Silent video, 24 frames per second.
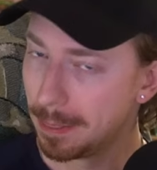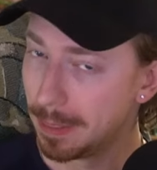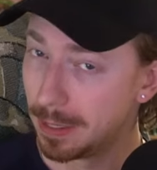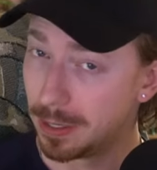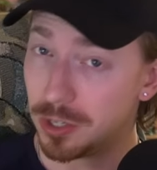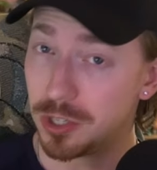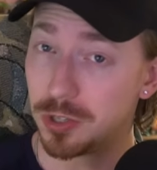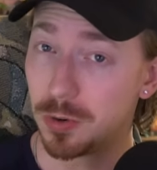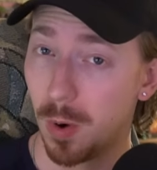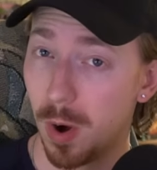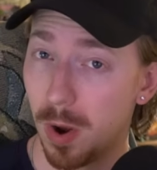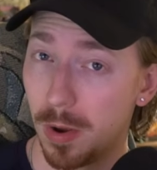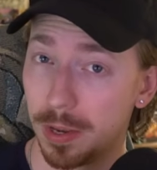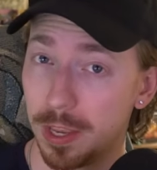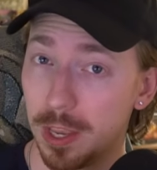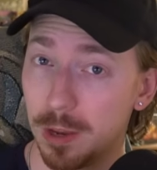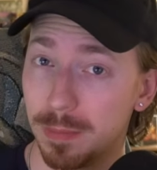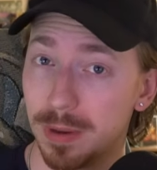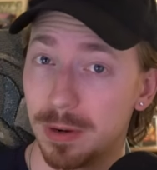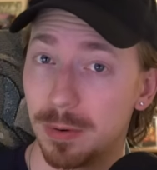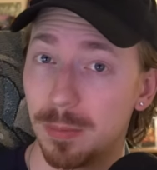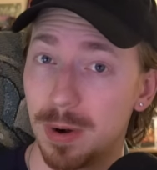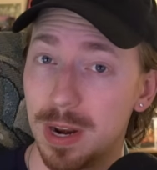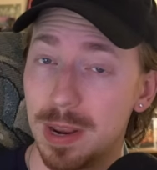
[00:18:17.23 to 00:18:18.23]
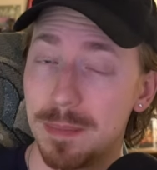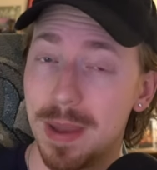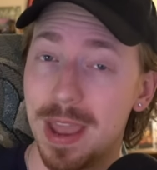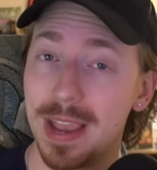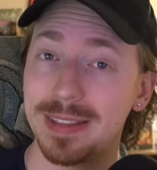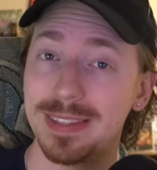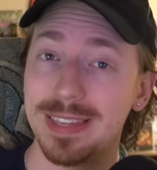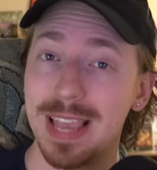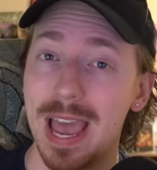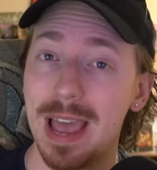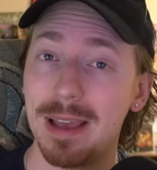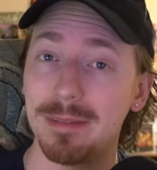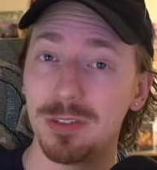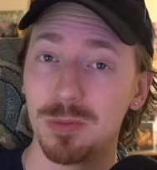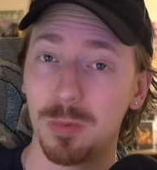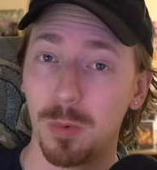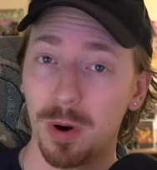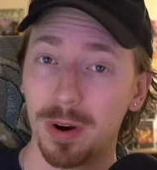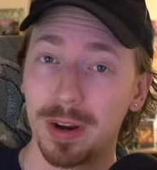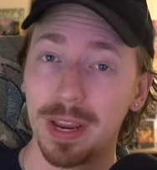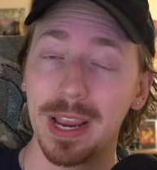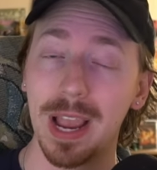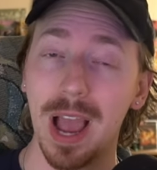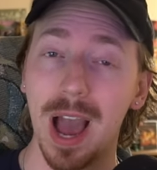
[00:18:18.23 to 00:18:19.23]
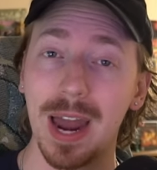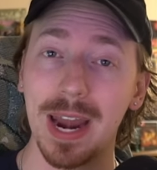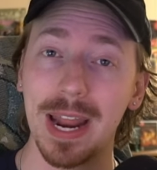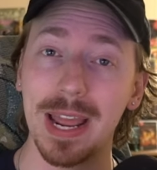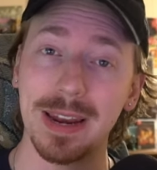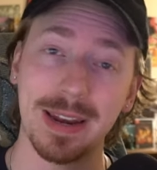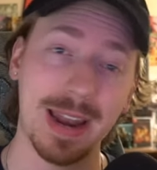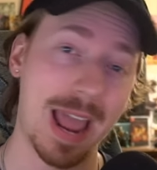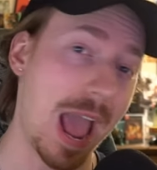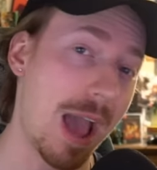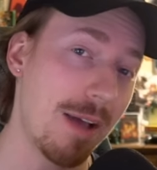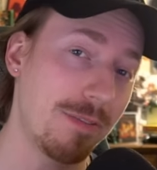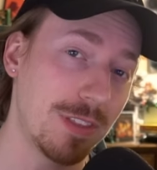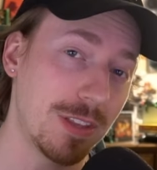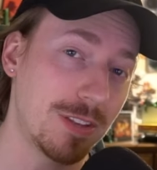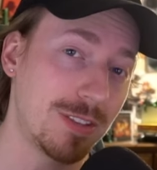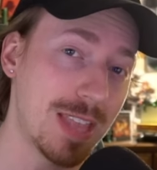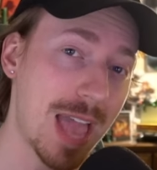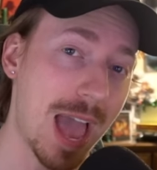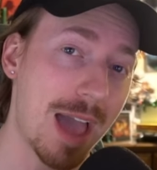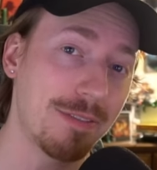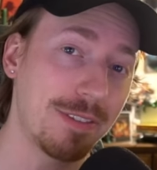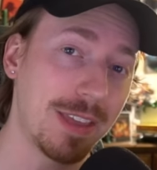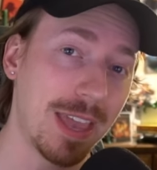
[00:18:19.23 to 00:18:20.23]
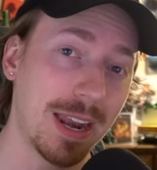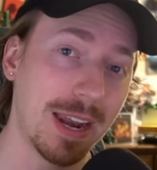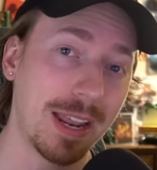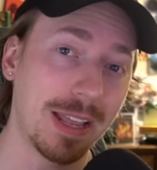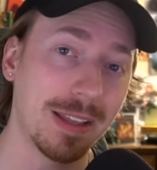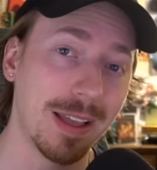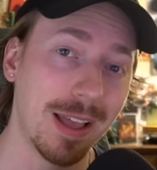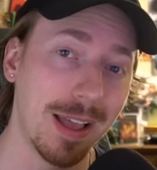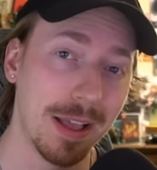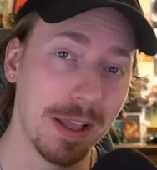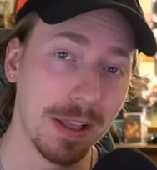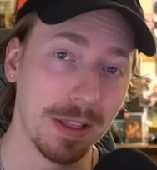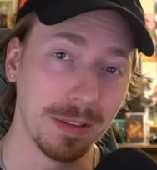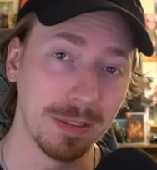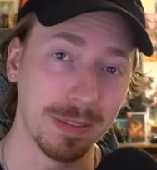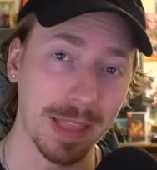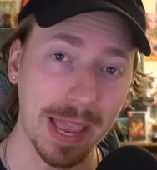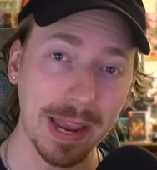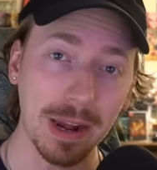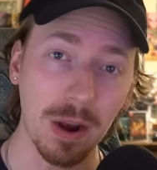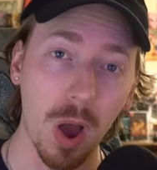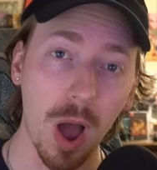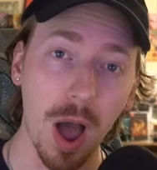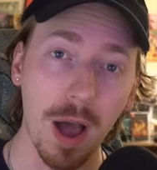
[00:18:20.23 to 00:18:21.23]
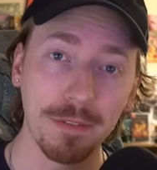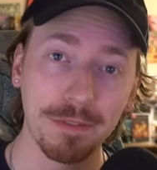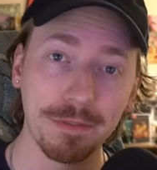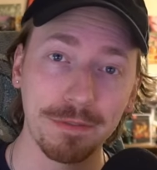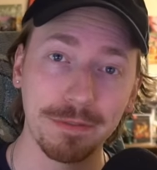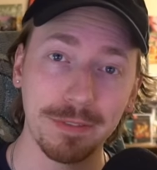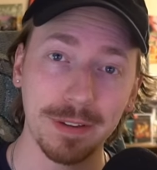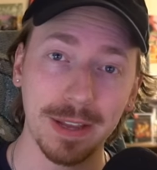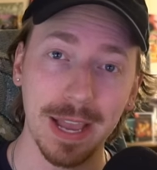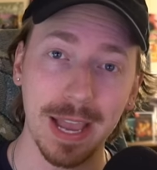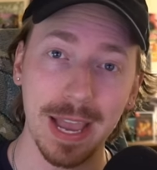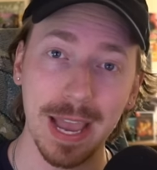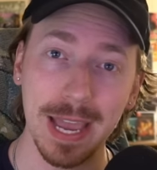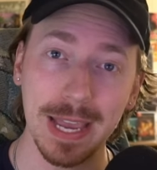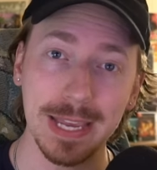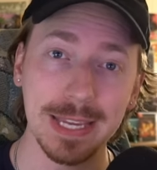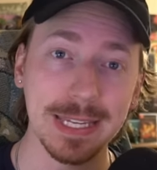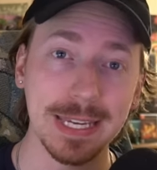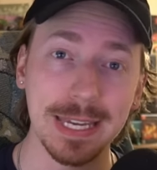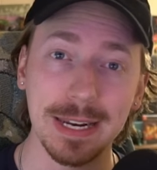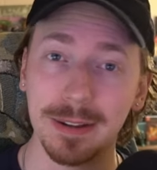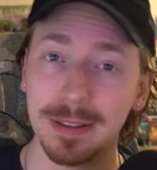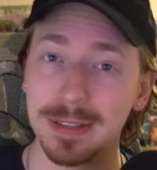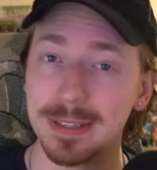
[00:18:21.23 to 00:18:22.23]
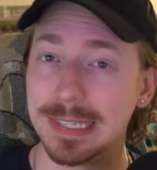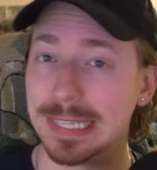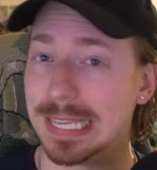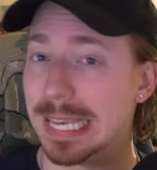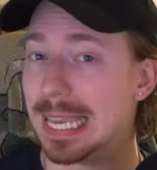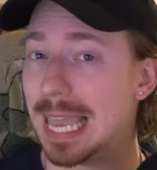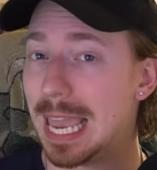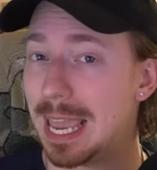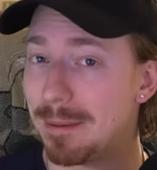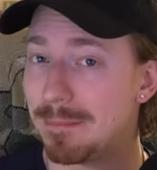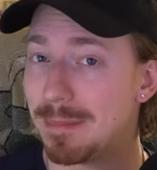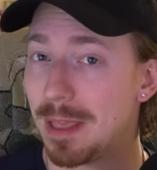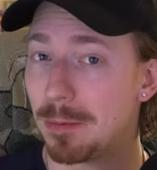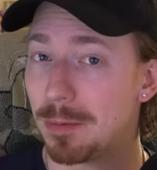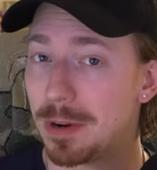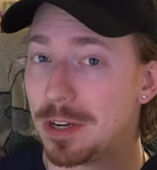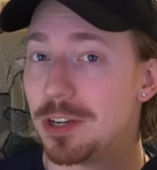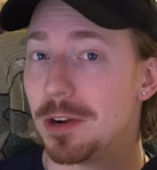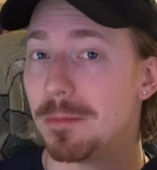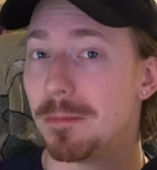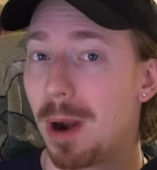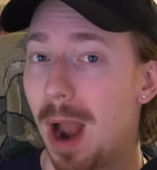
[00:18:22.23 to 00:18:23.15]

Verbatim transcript: the Destroy All Human remake devs working on it and half the staff getting laid off. Uh, you know, this is a game that we should